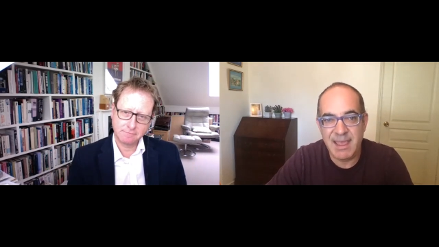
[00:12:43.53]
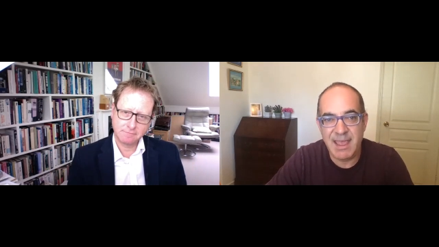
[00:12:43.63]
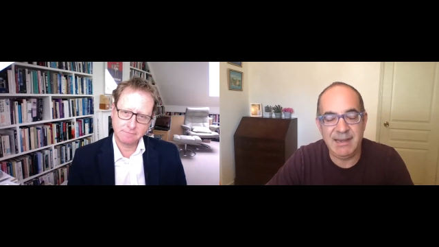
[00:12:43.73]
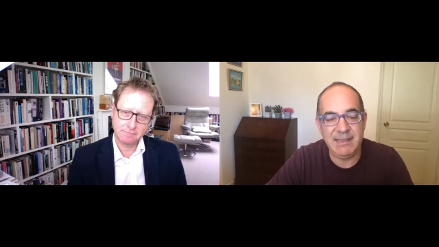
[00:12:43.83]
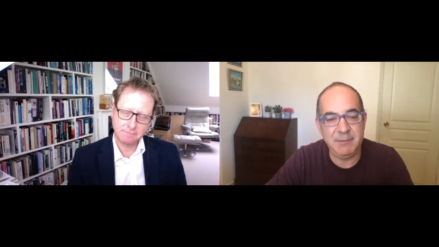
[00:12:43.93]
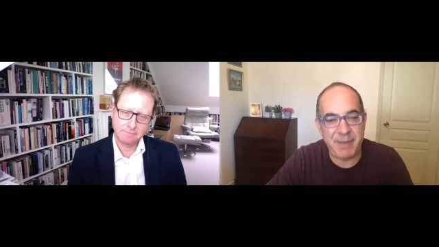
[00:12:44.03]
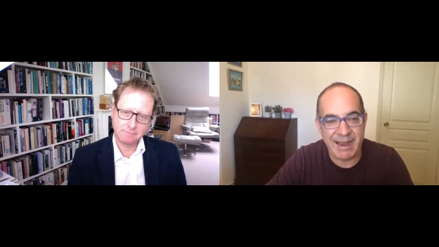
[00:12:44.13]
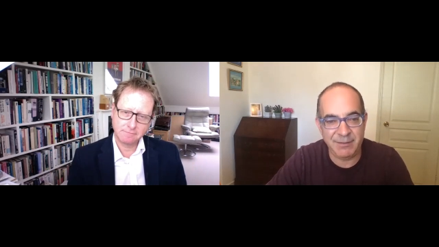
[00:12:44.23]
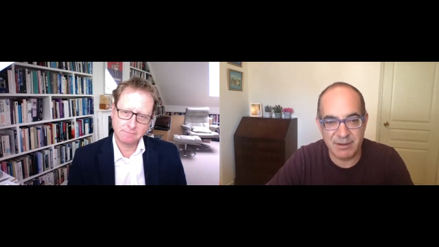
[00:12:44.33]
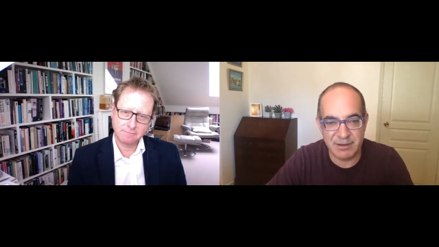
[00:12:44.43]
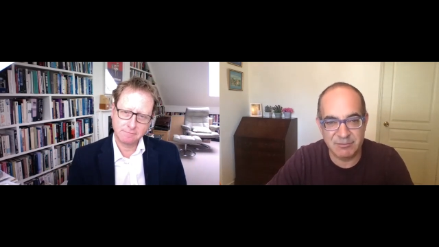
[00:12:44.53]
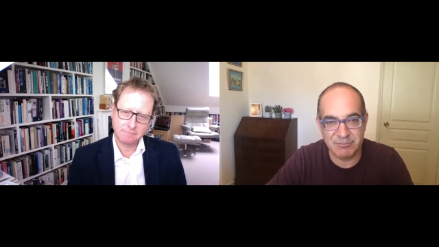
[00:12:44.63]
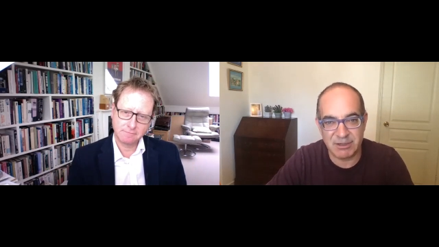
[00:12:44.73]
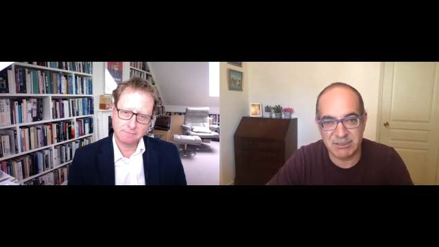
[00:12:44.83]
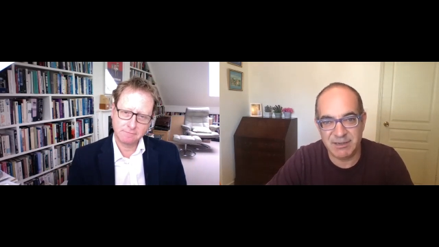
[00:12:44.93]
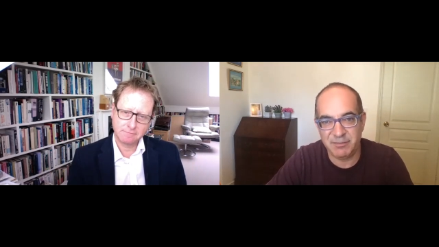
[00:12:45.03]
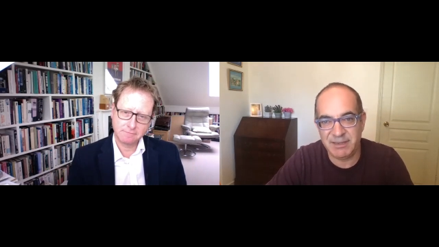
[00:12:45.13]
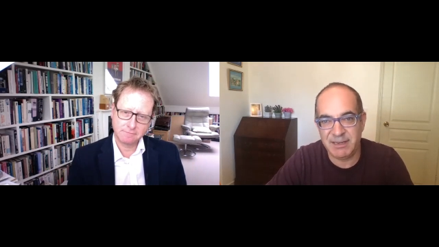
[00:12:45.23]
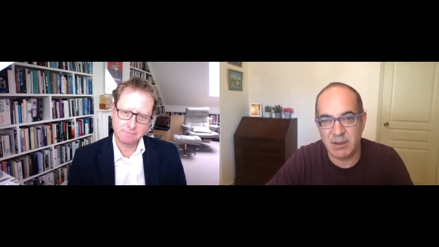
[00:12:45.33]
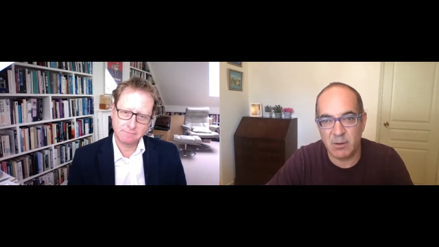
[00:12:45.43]
Speaker 1: and he banned the construction of
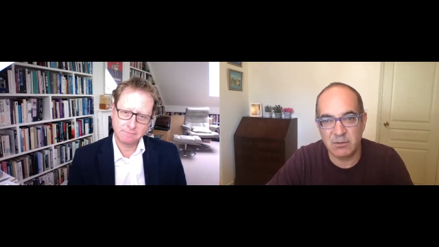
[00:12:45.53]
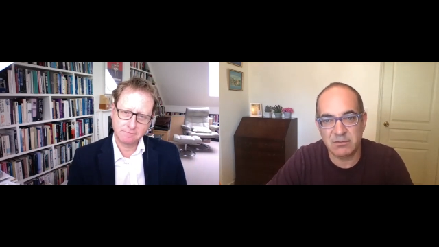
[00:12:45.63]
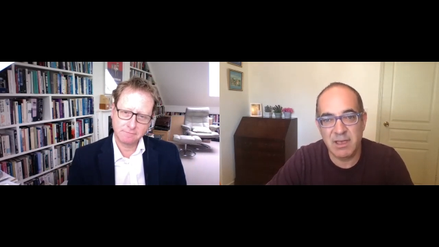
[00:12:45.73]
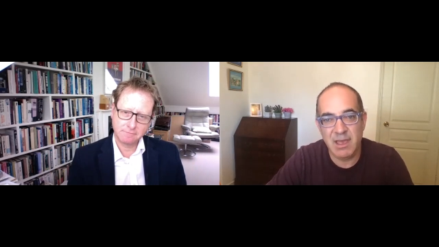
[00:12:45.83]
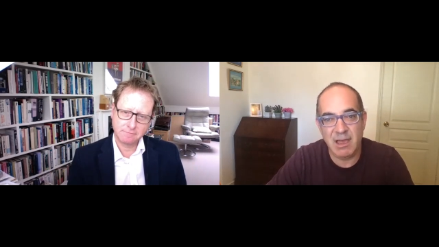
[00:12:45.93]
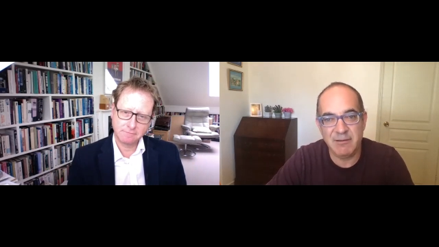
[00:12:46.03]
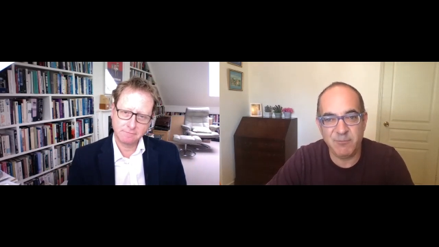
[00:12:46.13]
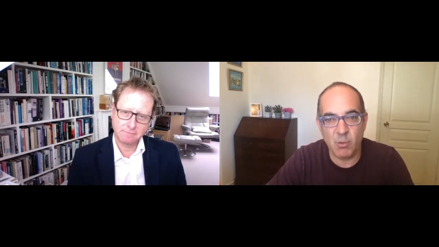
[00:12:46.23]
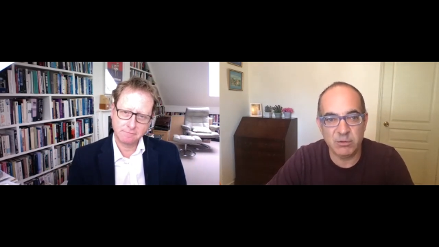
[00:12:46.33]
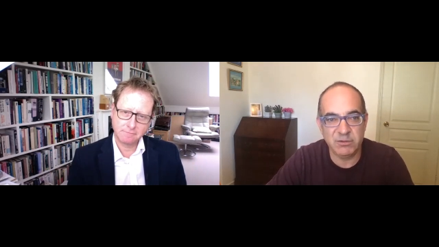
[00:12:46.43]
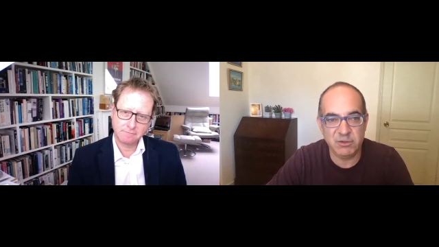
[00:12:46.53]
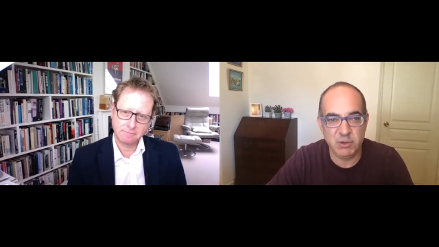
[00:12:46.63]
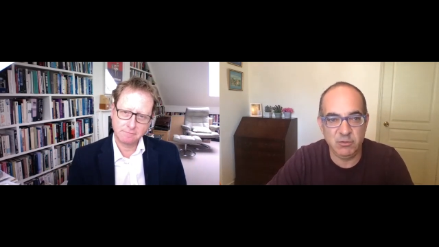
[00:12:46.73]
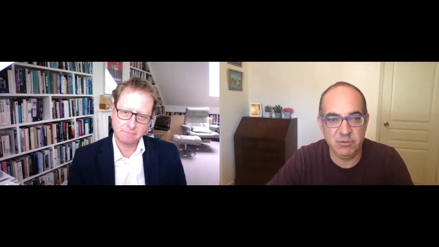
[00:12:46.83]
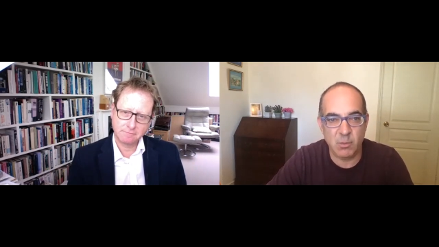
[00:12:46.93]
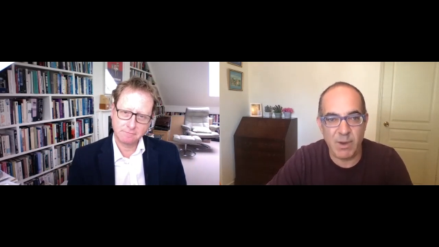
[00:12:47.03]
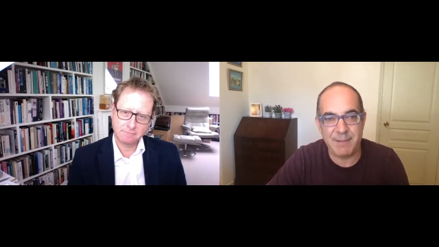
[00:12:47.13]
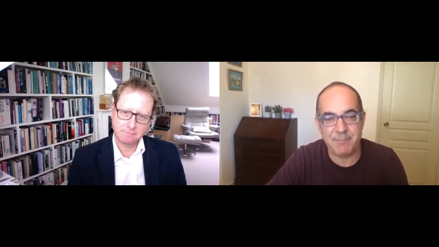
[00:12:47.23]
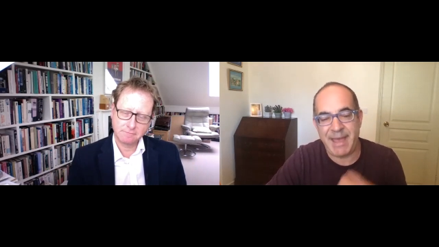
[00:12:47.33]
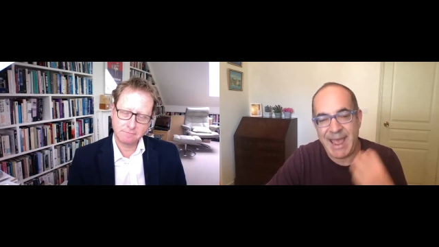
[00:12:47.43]
synagogues and forced Jews to
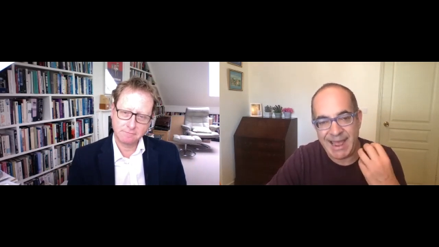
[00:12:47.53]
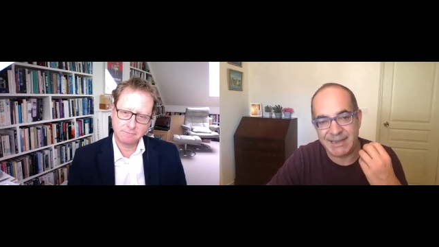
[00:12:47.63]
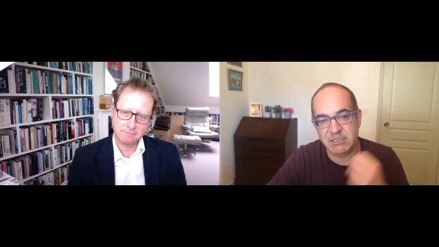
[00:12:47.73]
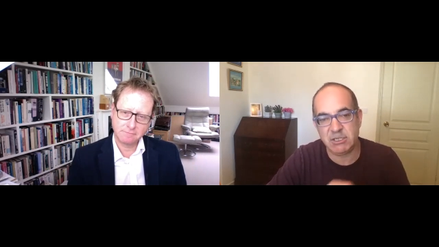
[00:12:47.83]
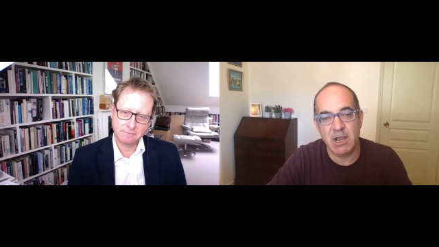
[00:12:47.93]
wear badge,